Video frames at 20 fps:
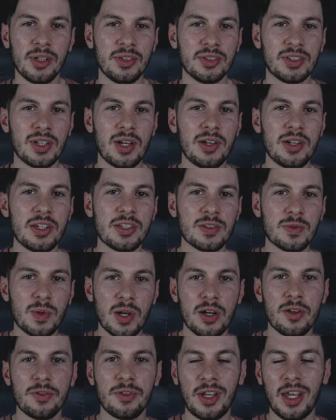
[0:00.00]
It's only
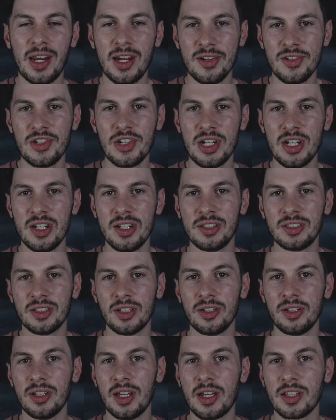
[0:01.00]
12 kg,
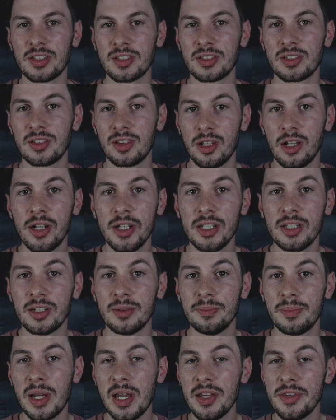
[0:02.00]
so that's light
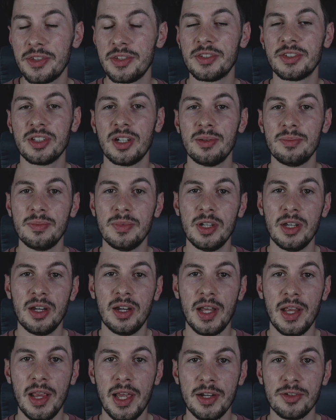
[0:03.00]
compared to some
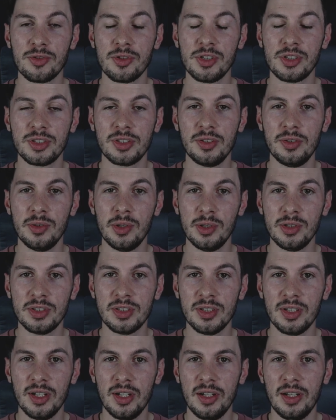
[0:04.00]
electric
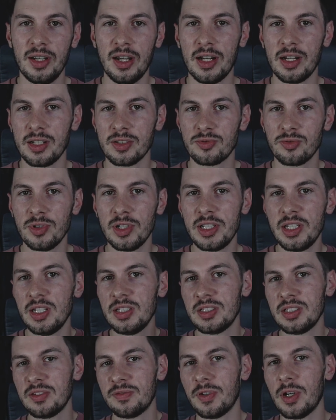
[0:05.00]
scooters, and it's really
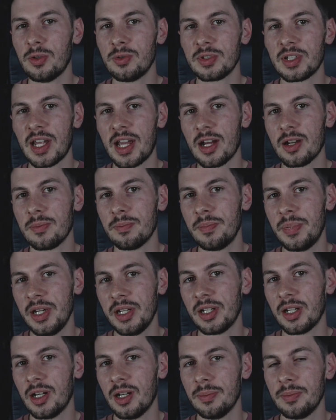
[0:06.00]
easy to fold down,
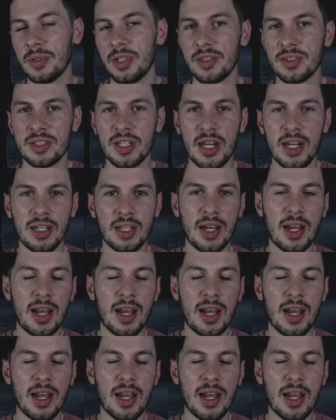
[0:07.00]
pick up and take